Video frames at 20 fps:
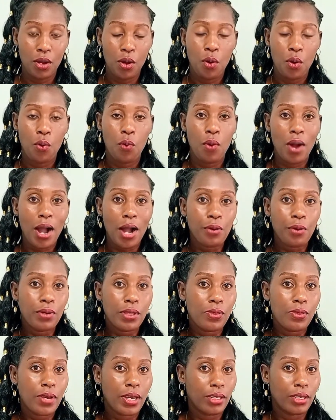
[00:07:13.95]
Work with
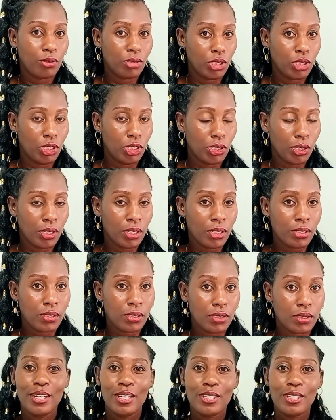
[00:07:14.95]
your nutritionist